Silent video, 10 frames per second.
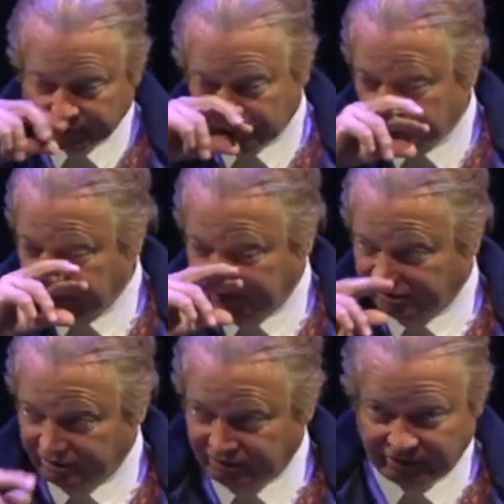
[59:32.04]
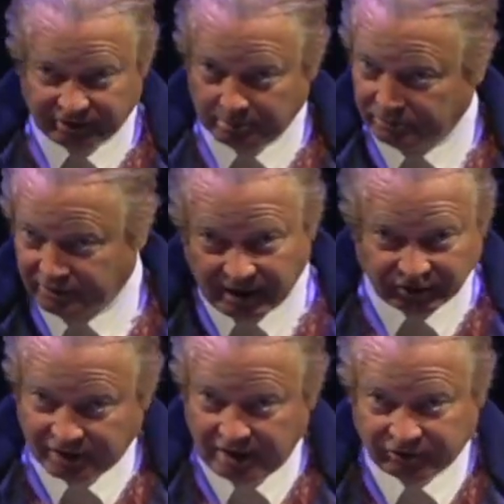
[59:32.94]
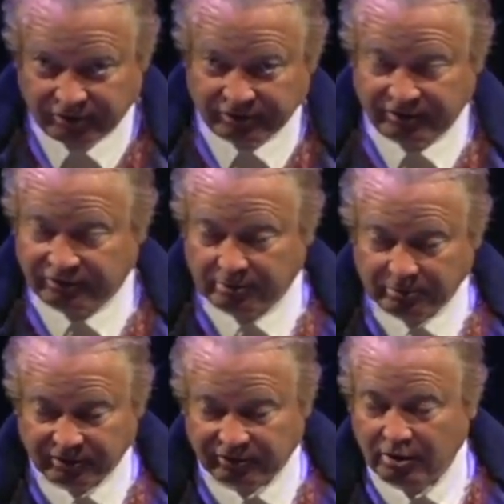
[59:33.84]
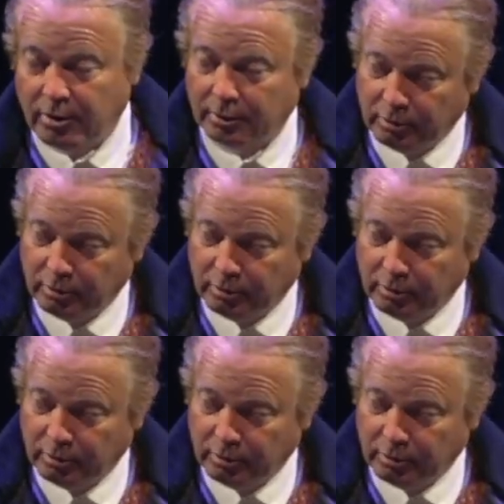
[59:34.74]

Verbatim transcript: and prison systems and educational systems and so on.